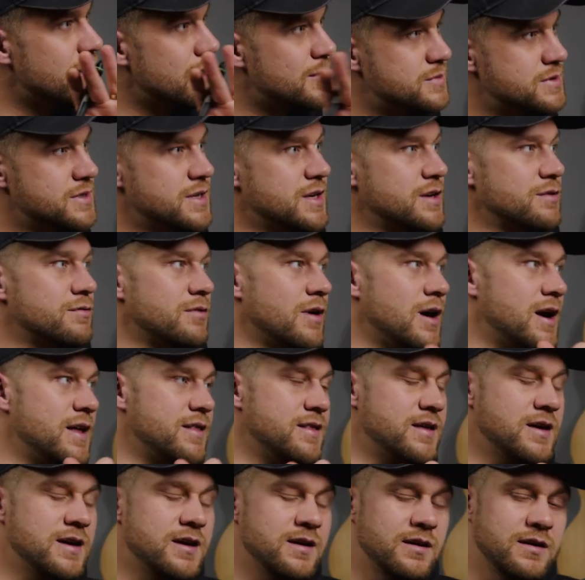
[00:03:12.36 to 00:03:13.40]
I'm seeing right
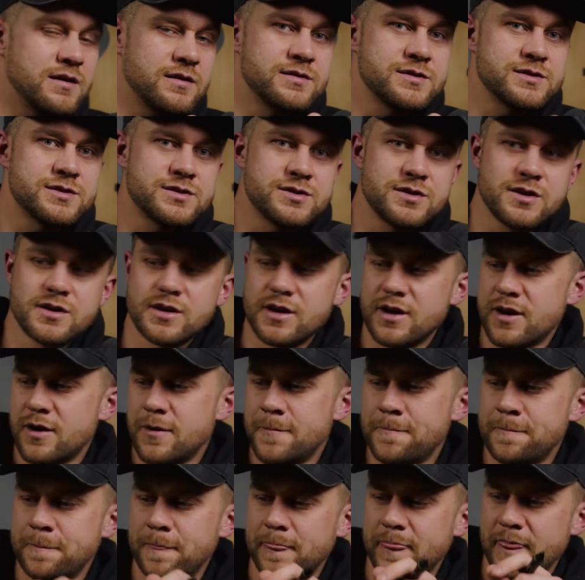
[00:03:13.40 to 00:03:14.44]
there in the studio
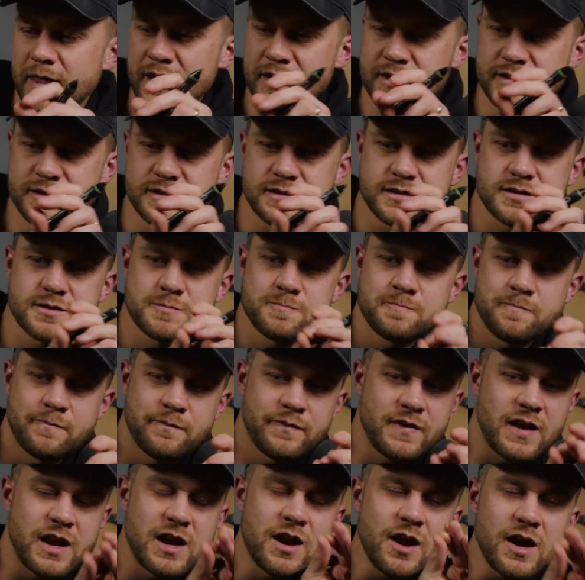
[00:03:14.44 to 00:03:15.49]
is
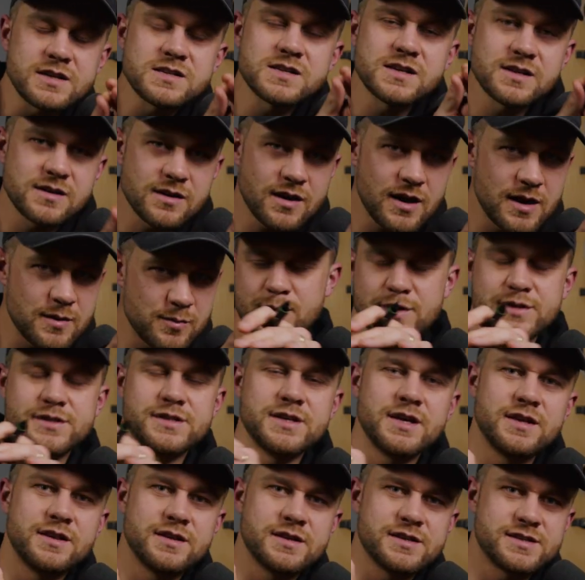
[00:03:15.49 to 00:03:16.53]

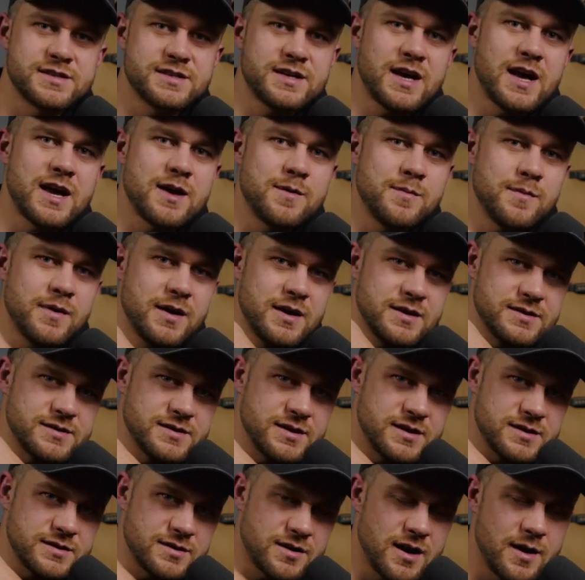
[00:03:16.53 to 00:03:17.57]
99% the same as
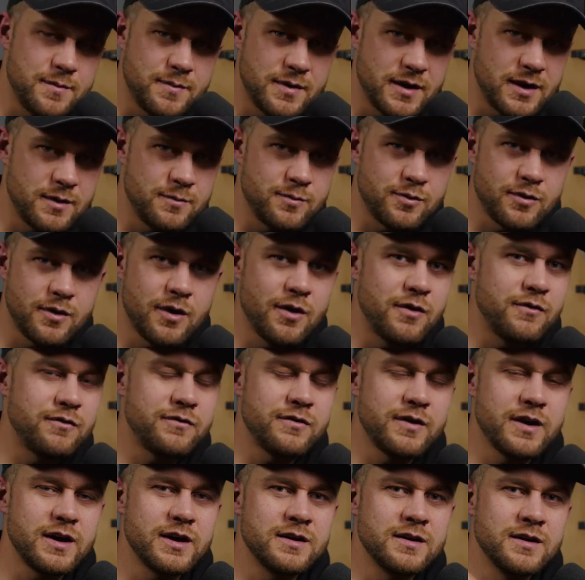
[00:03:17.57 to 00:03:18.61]
this iPad Pro
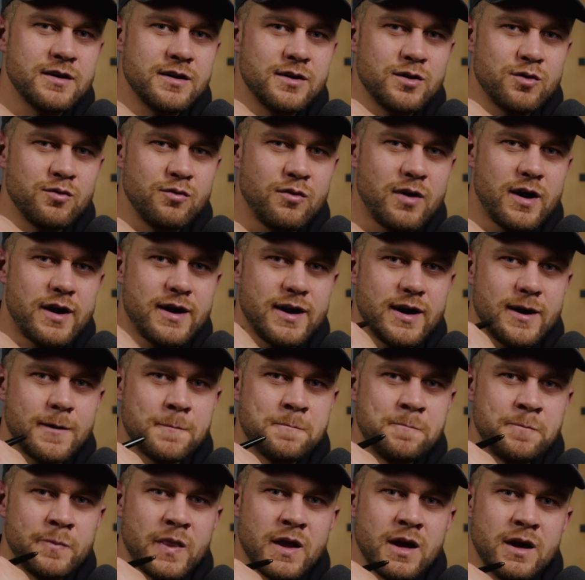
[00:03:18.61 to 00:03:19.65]
feed right now.
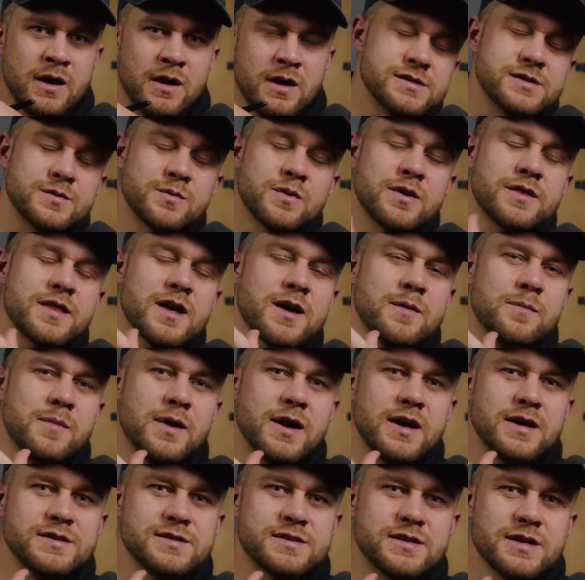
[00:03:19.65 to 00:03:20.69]
So what that
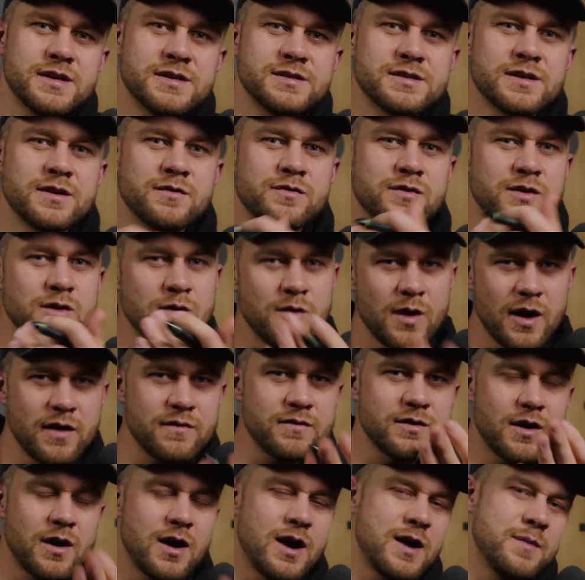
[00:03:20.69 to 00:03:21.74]
means is if you have
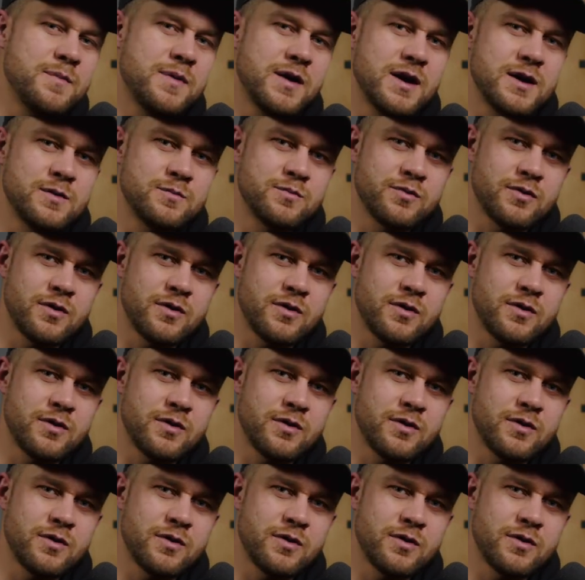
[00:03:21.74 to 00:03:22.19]
an iPad